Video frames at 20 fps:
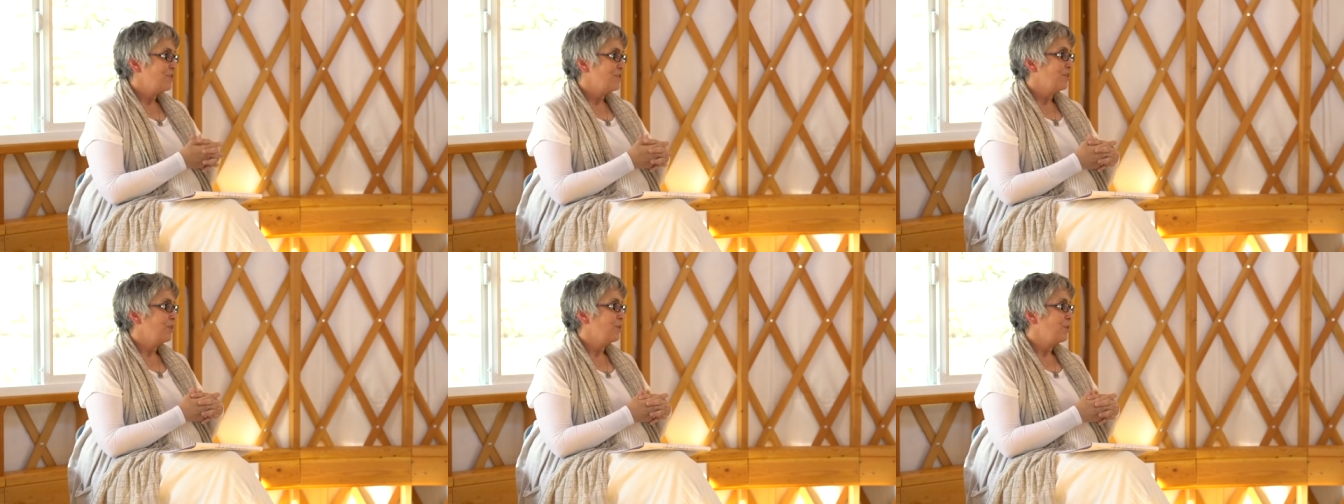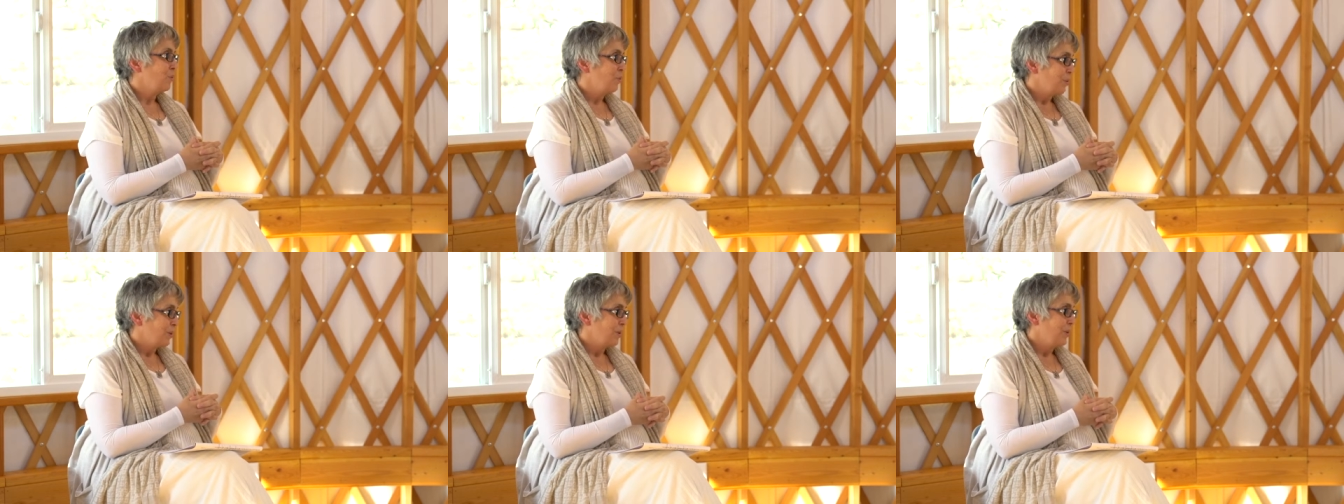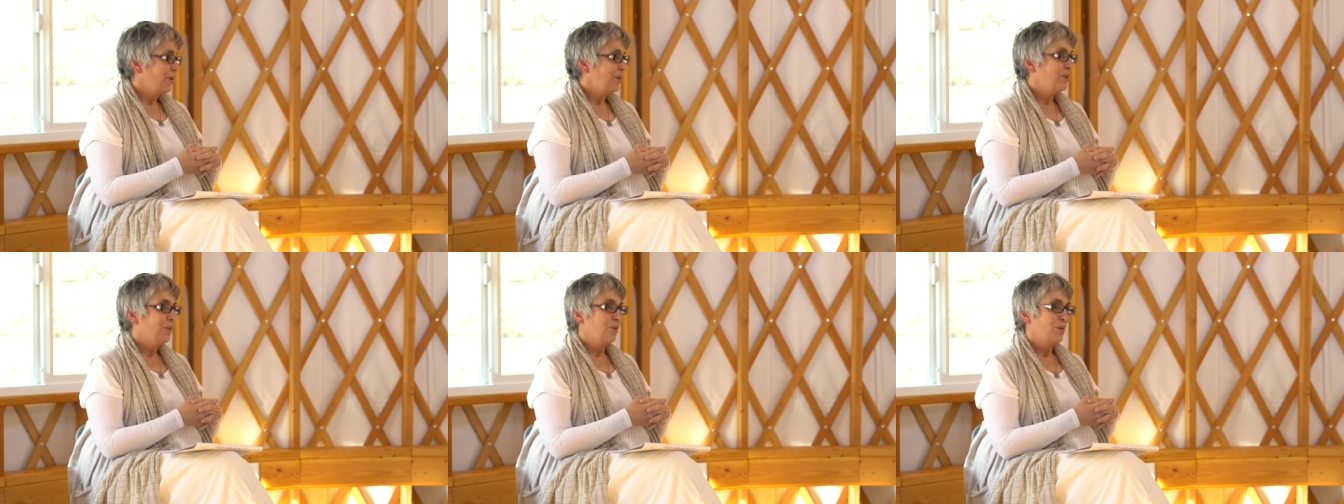You go to
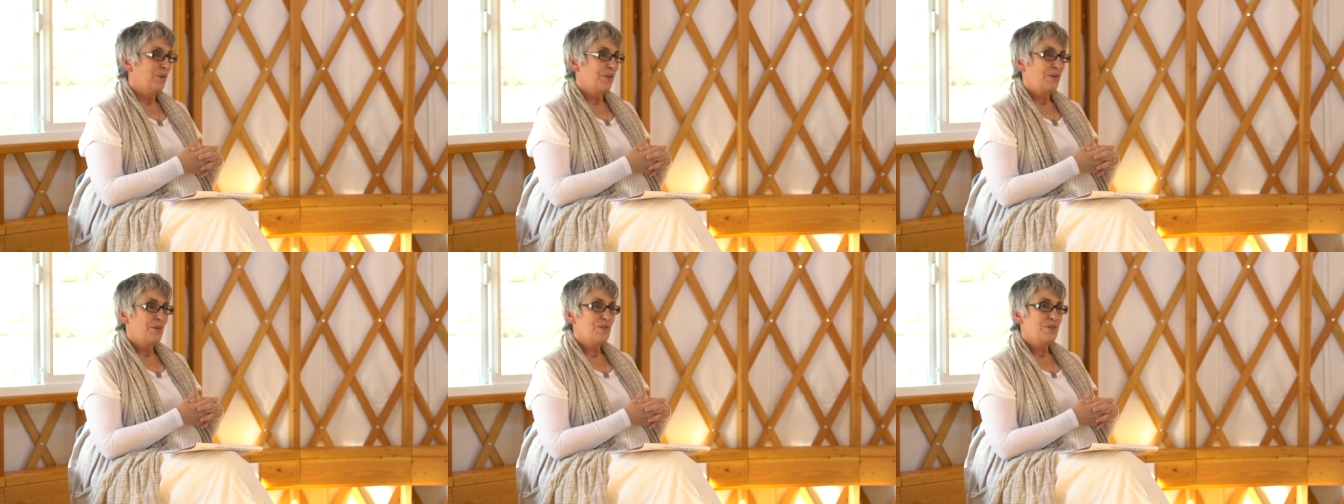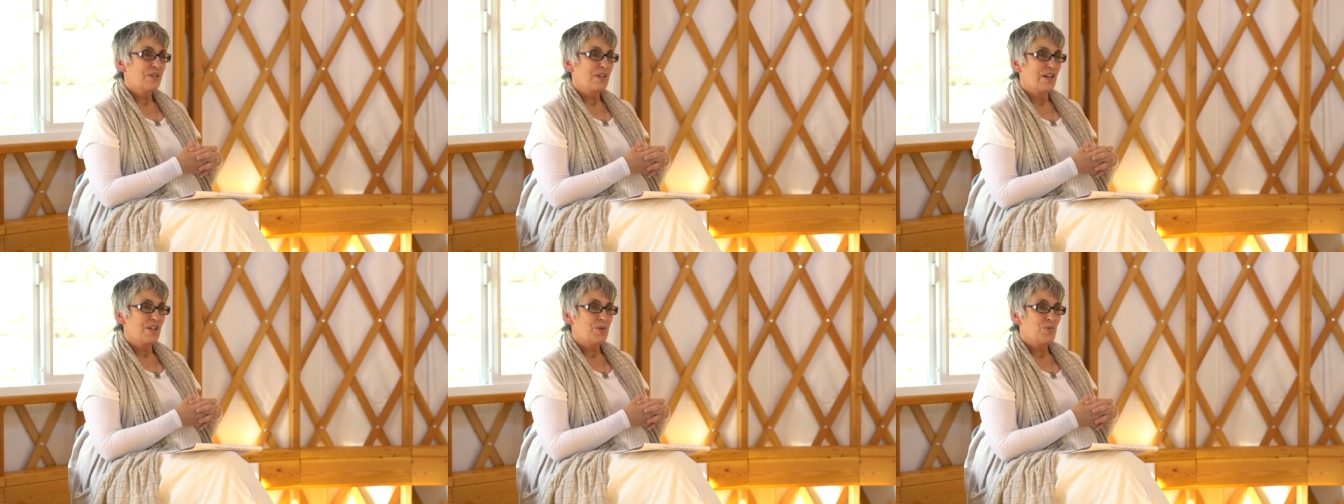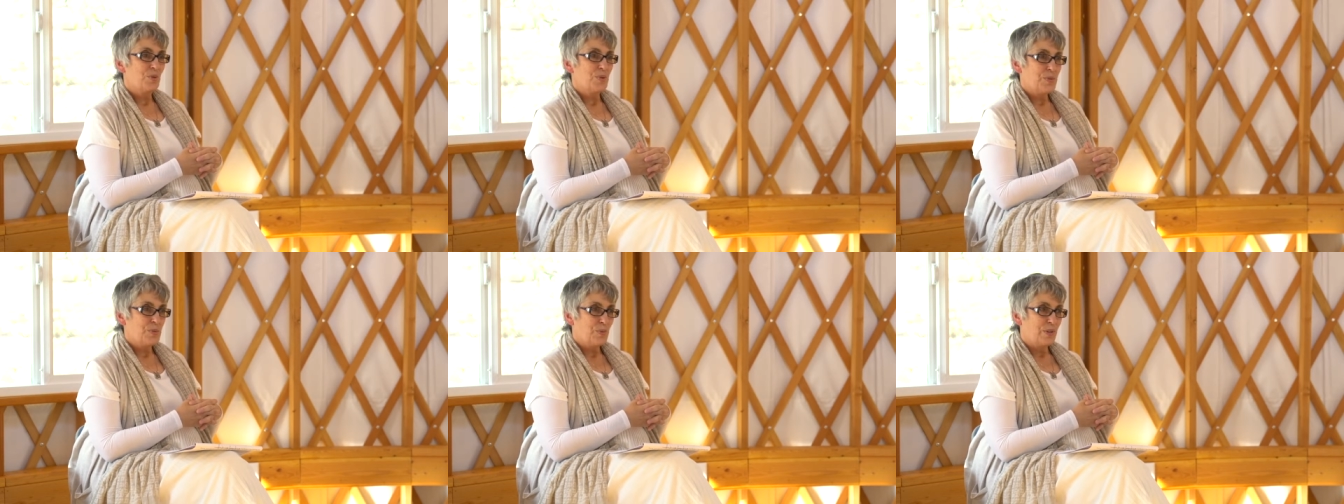work or your
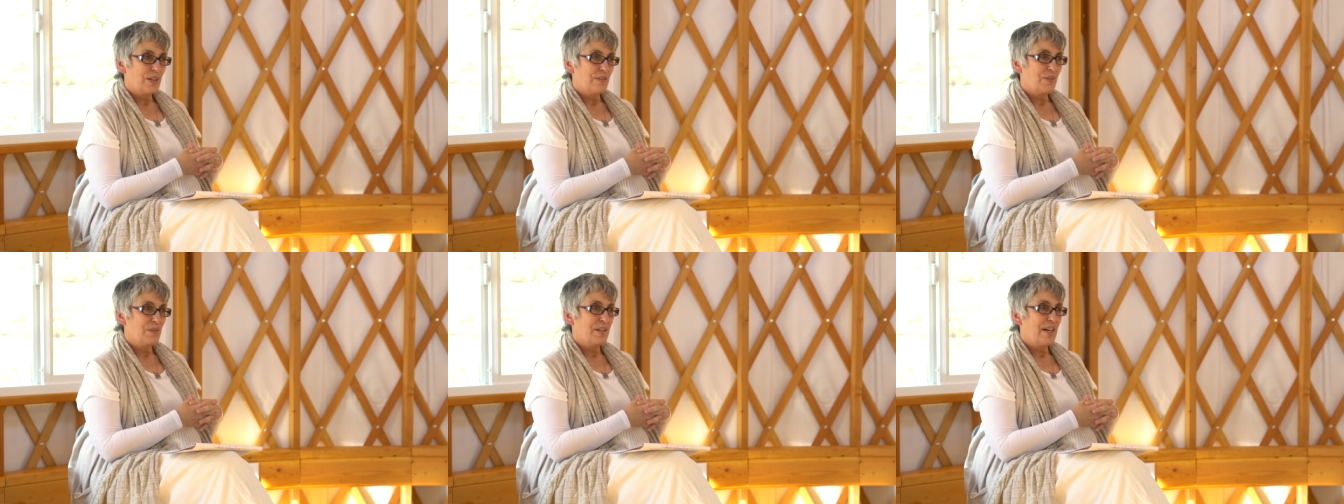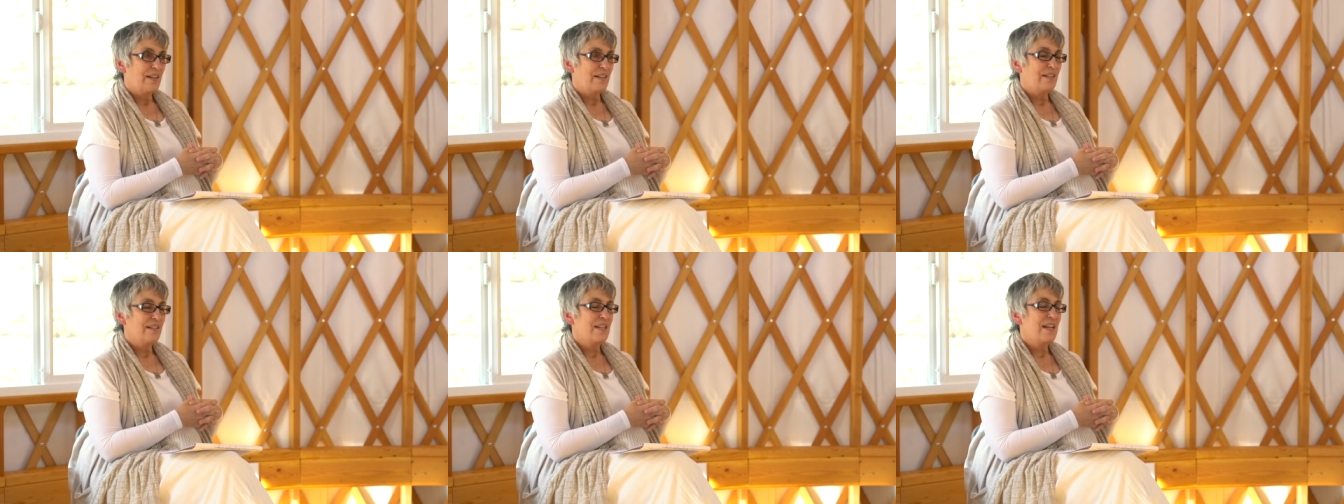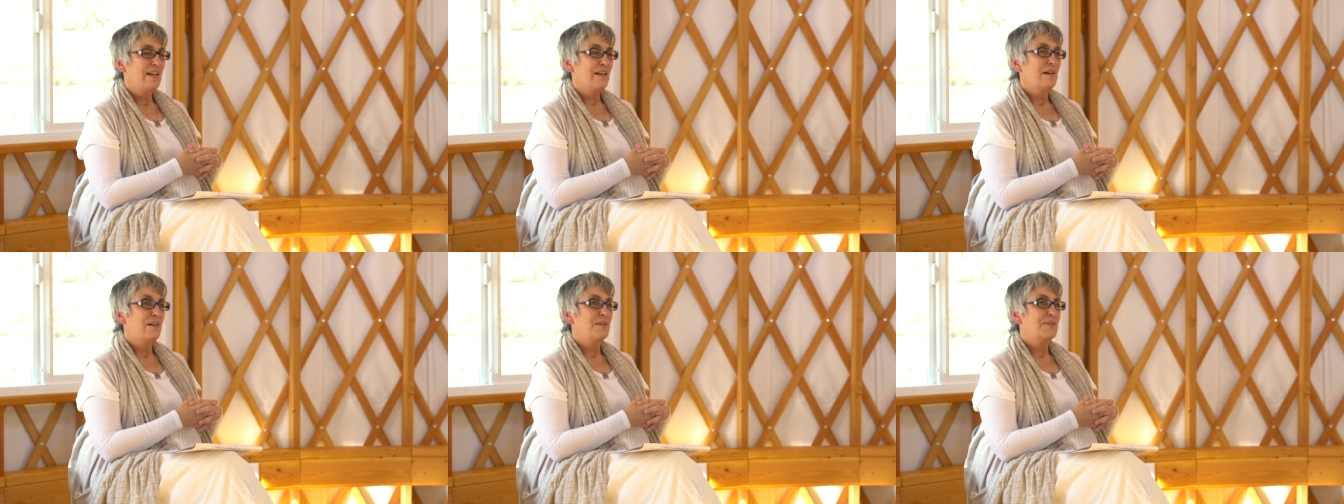schedules, whatever that
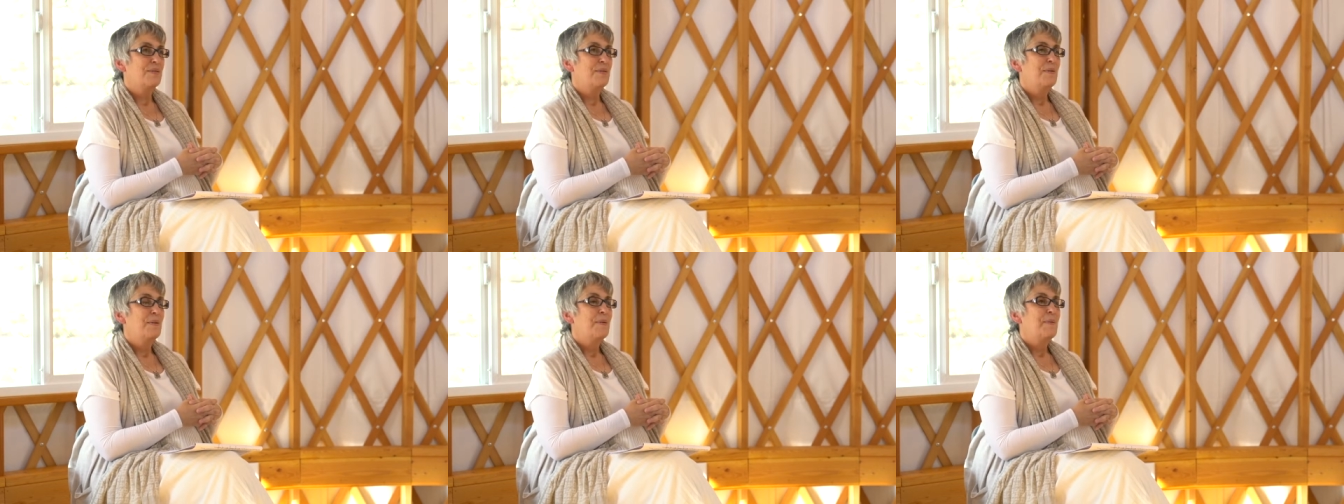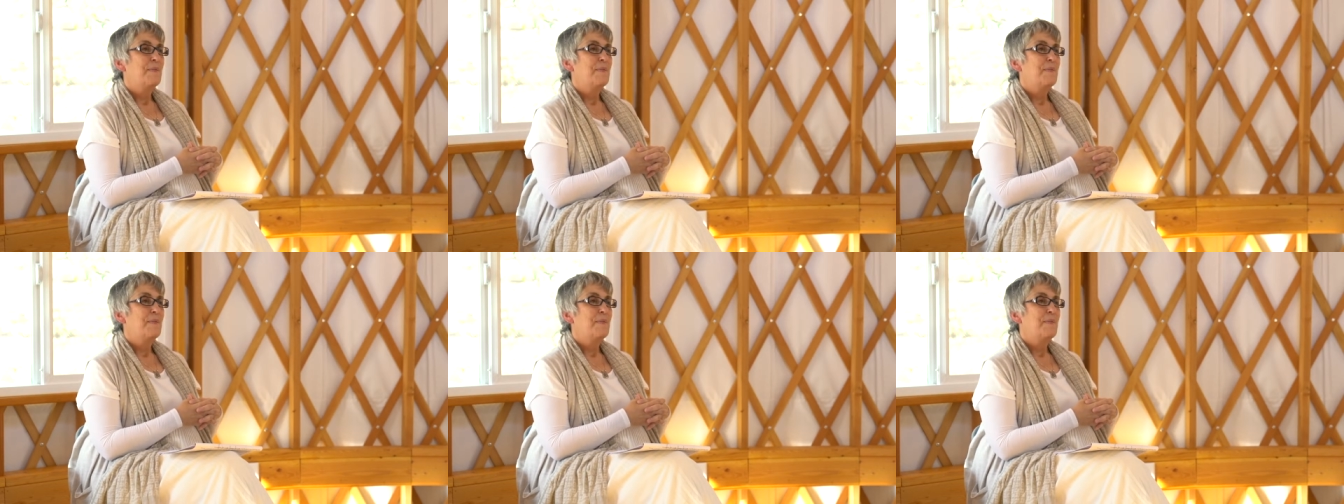entails.